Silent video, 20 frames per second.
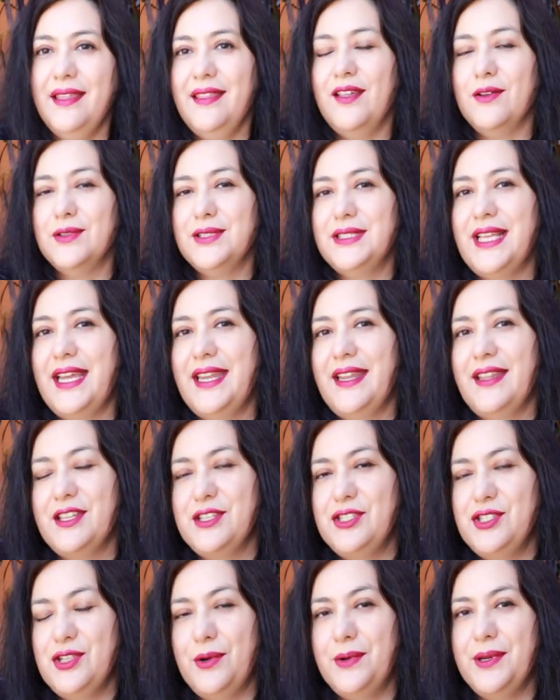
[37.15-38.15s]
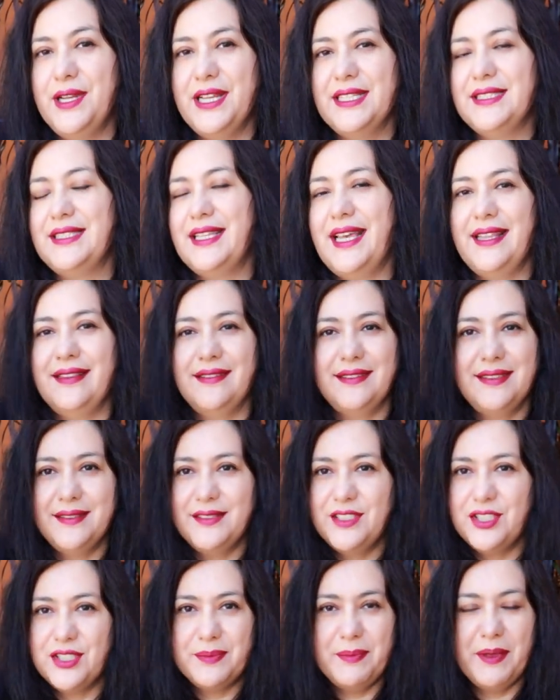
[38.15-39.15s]
they'll start at the shoulders and
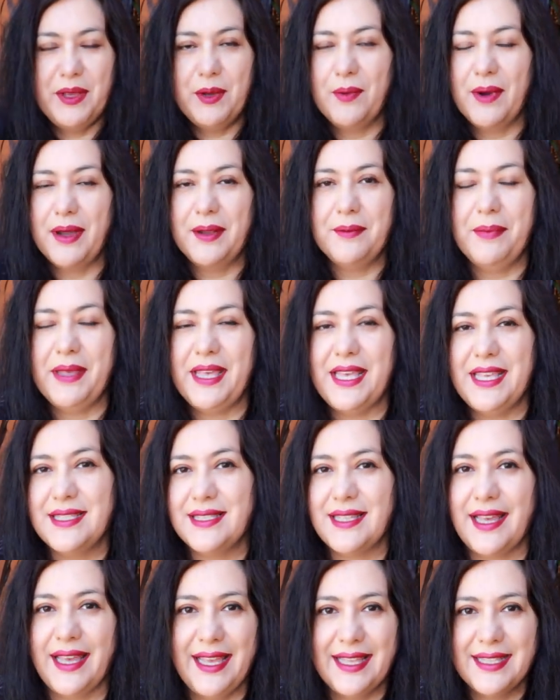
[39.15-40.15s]
just be one piece that